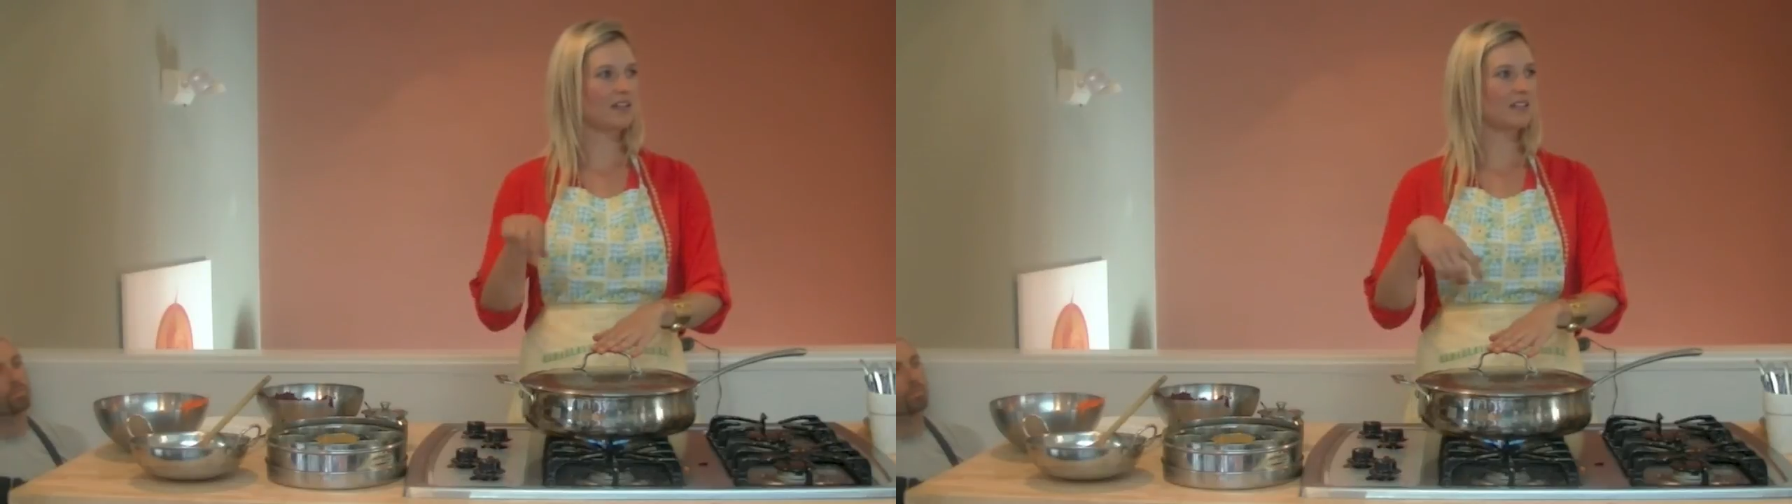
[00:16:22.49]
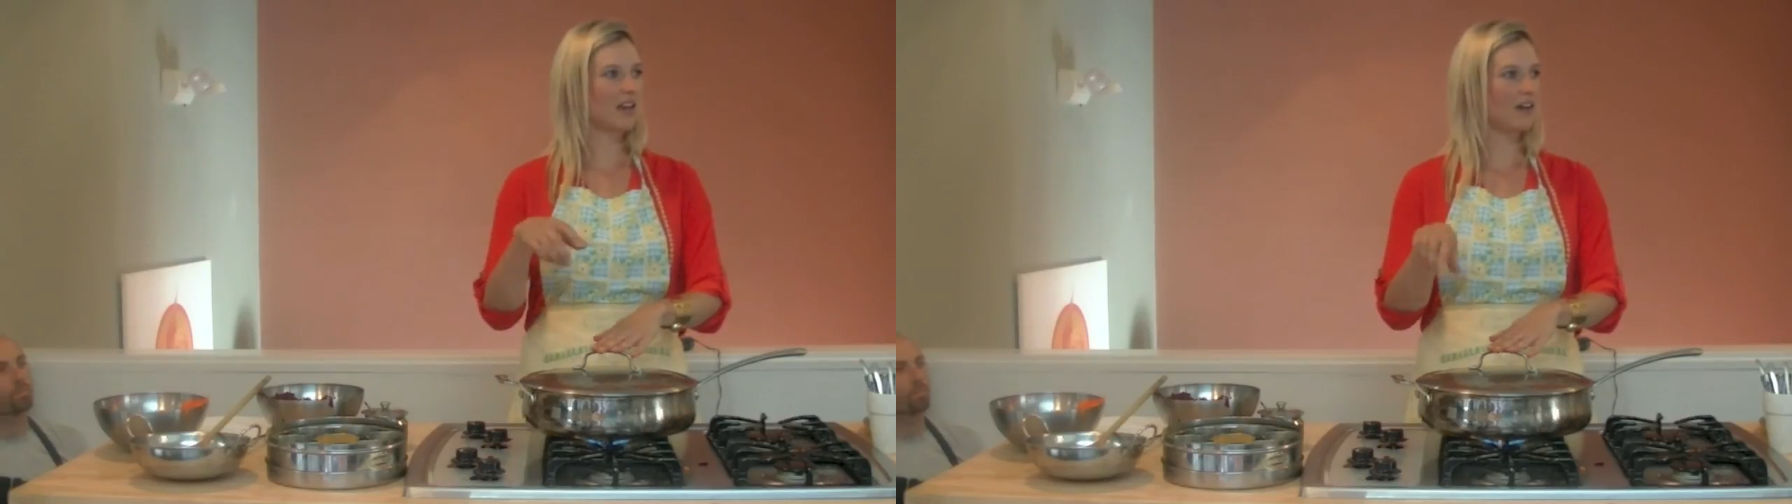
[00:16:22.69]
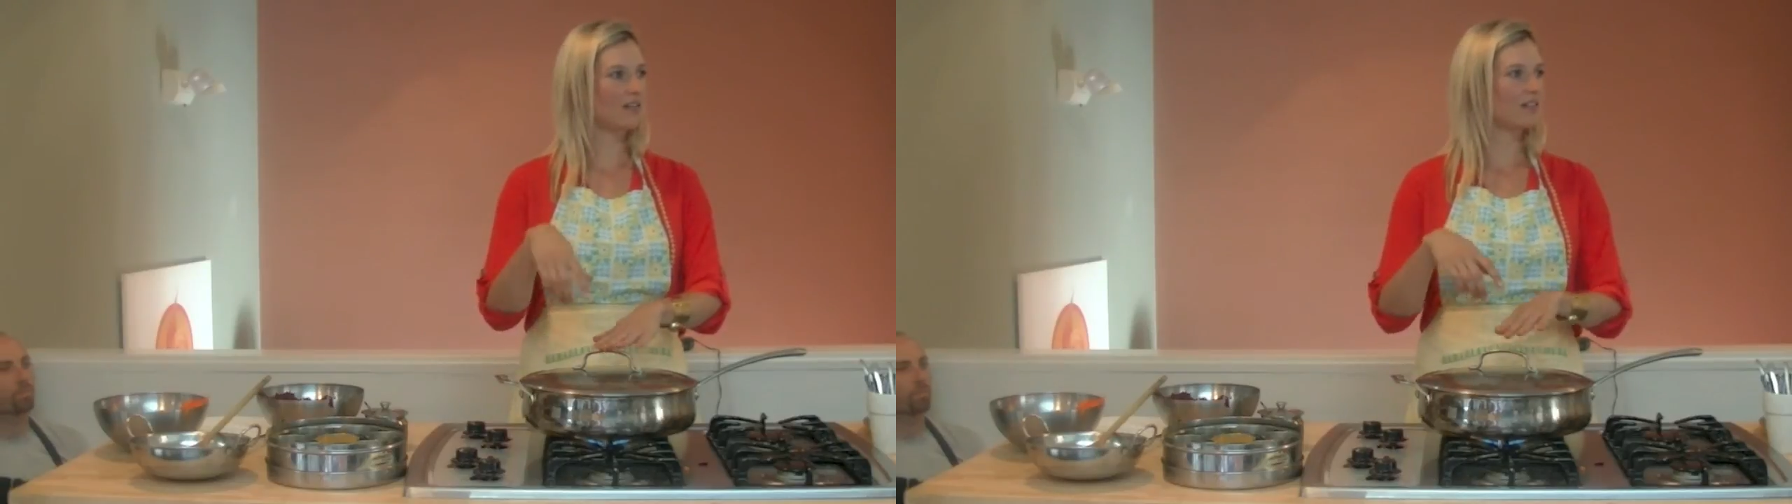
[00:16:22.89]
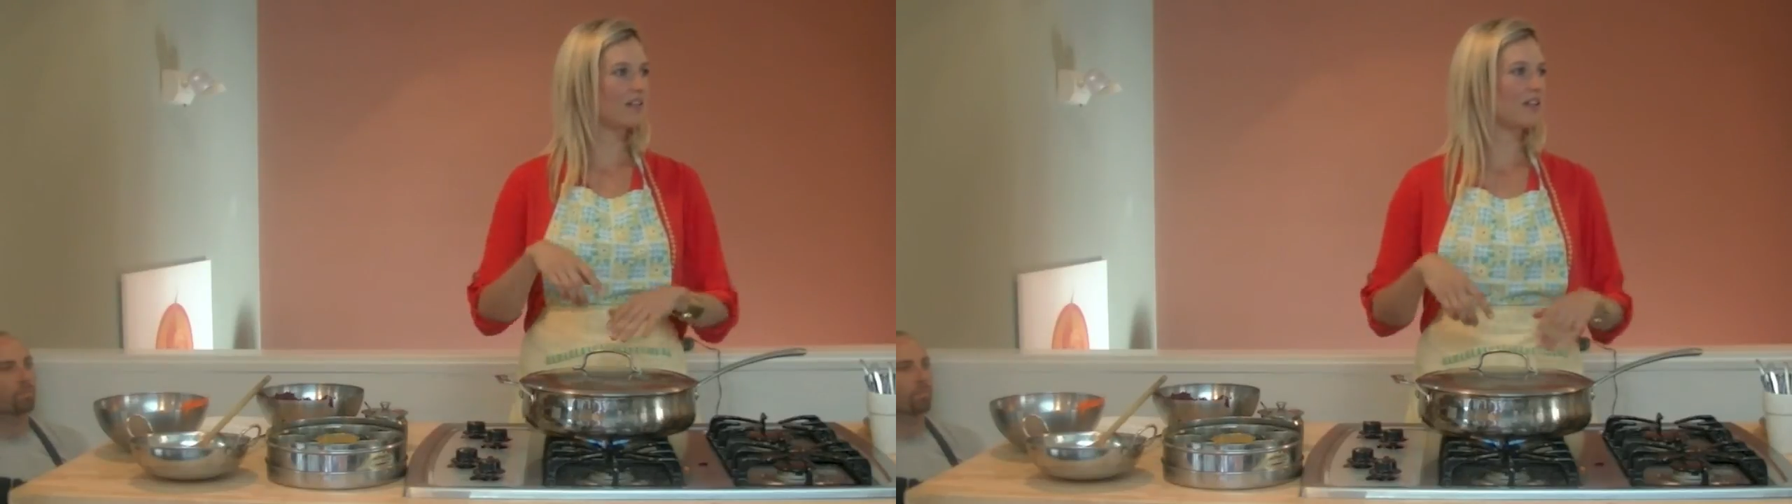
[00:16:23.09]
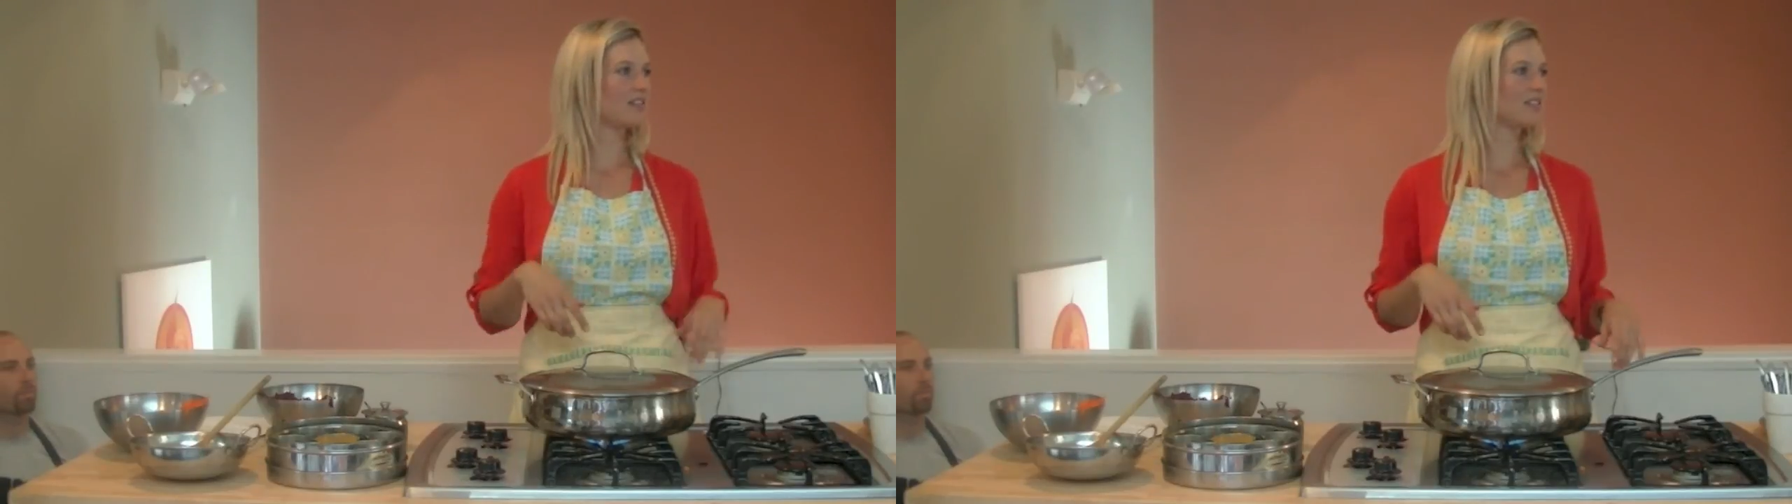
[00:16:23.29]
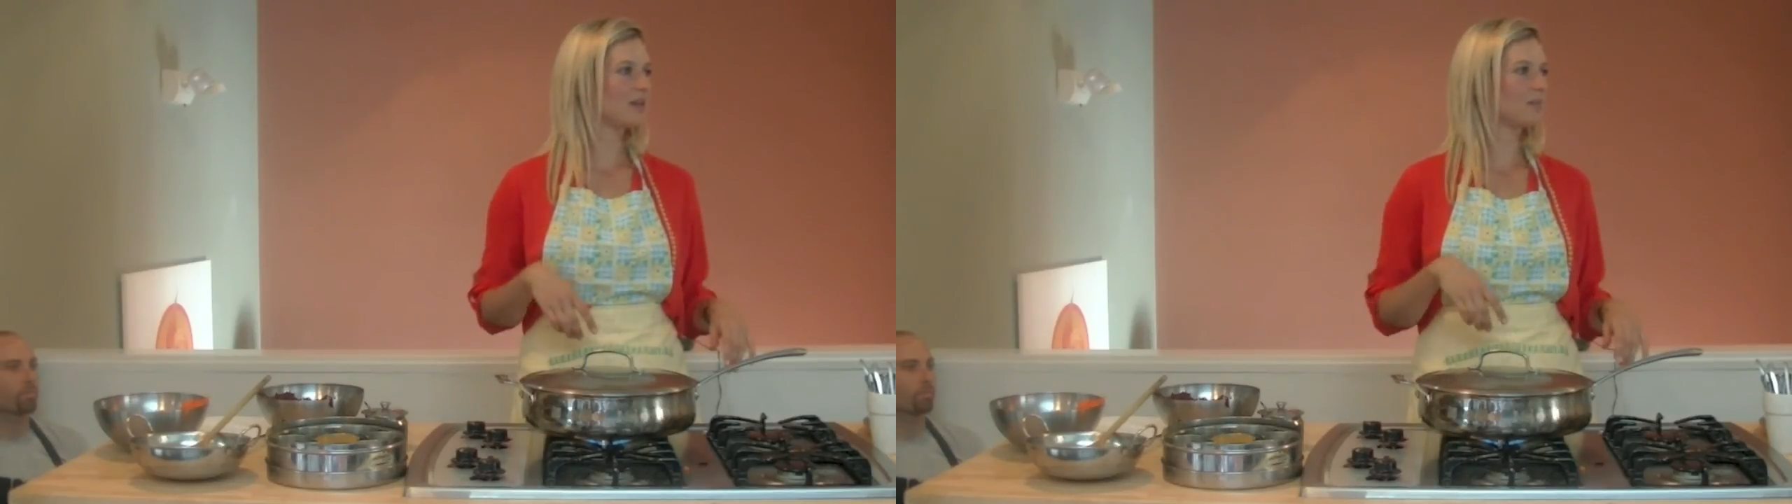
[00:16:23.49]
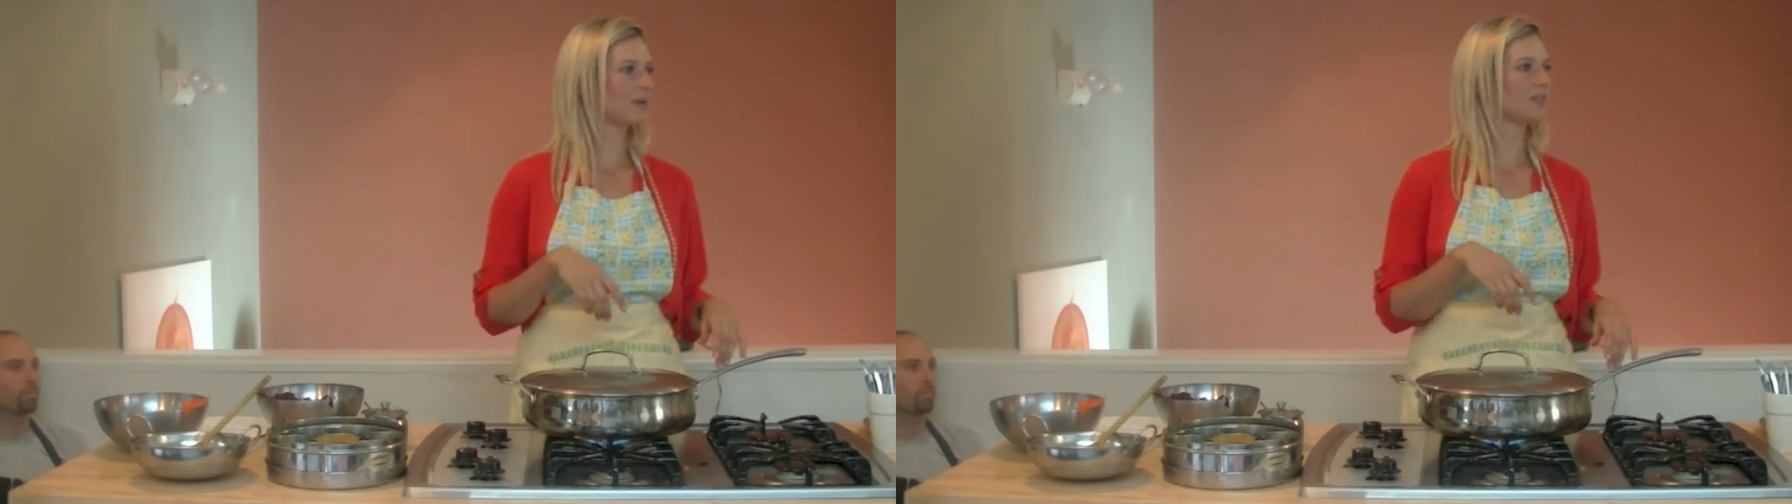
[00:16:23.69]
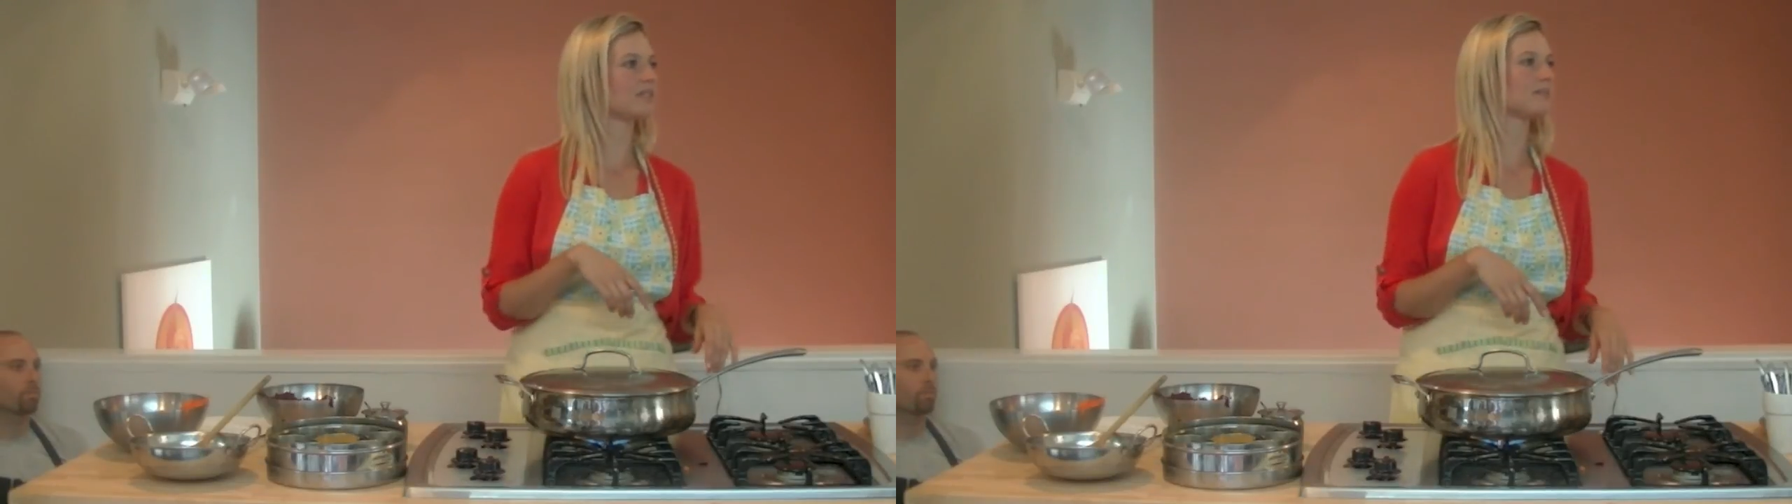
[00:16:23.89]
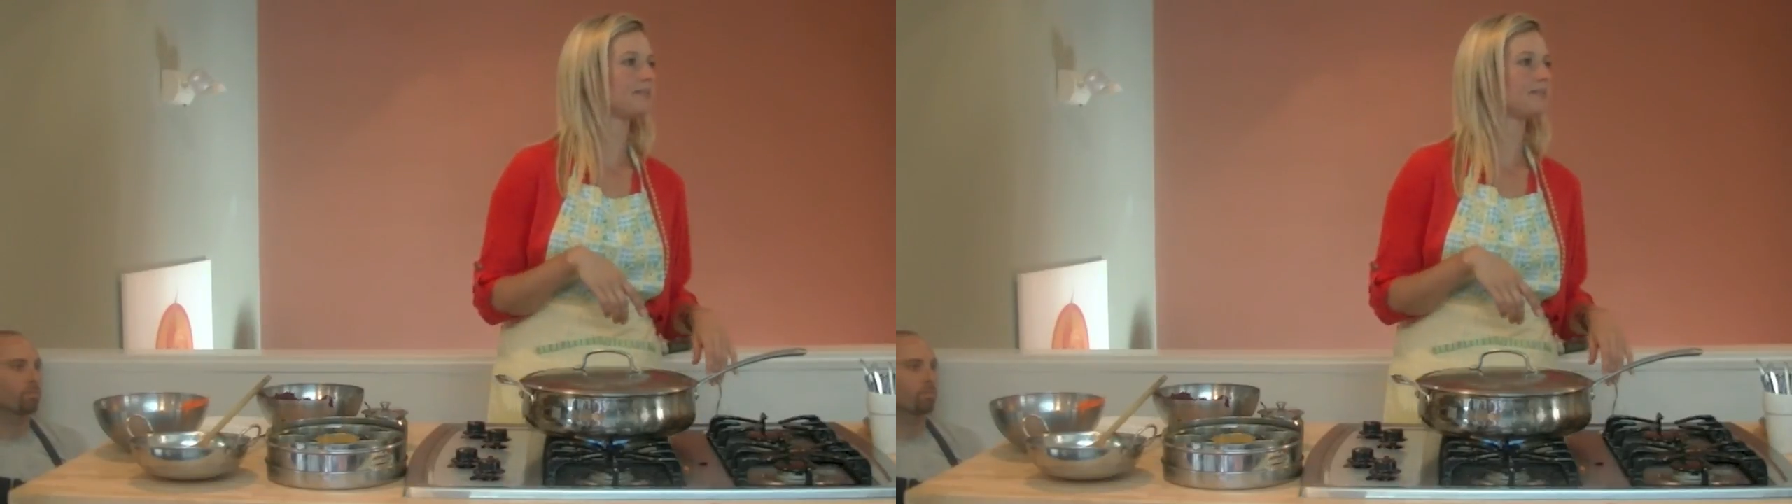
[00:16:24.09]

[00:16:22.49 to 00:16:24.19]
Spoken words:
these out in samples.